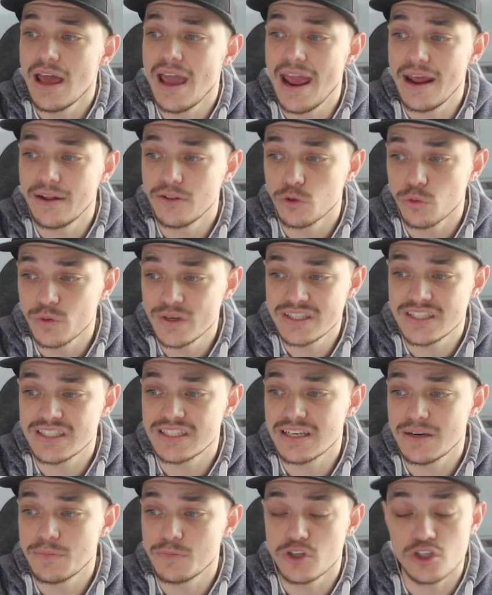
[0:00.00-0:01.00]
And there is
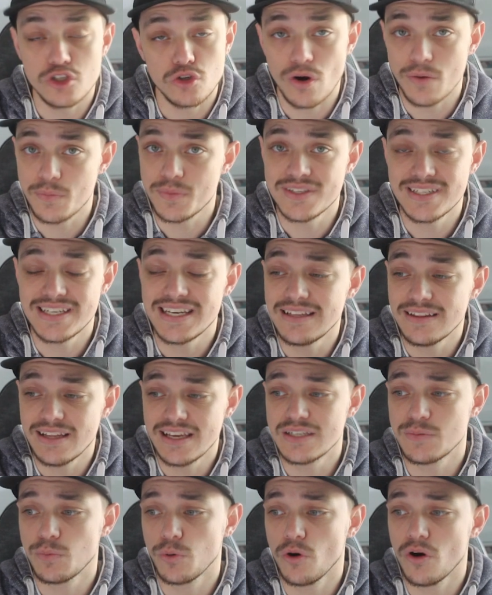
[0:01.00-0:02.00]
some discrepancy in
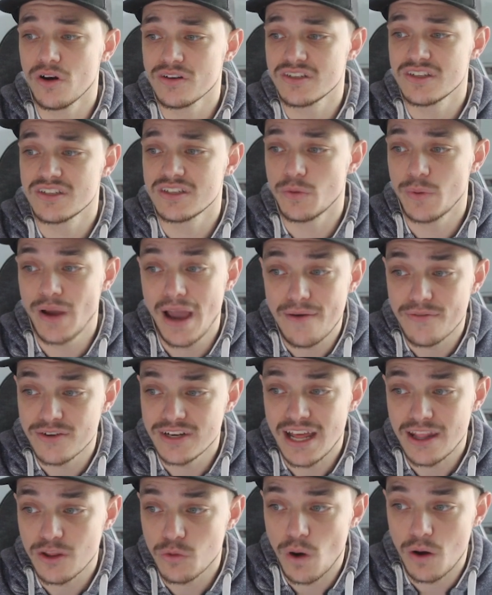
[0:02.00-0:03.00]
these prices. So we have
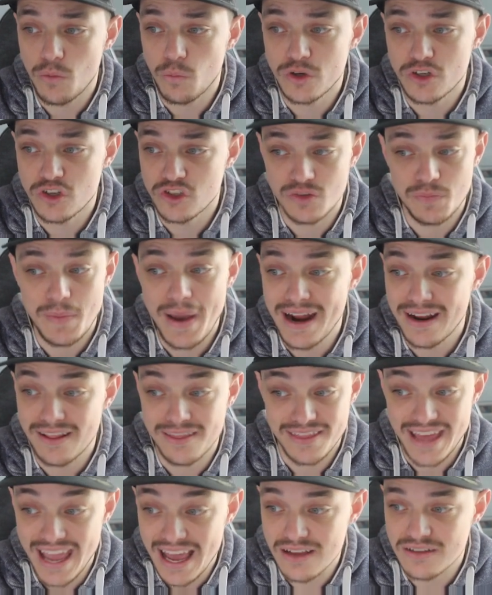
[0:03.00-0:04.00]
another one which is about
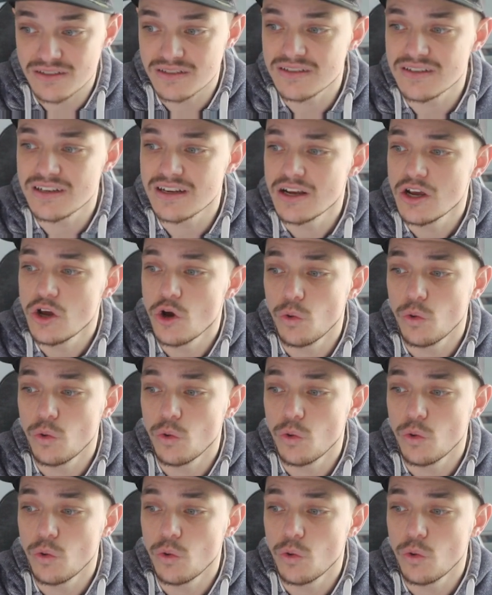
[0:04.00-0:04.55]
$1,000.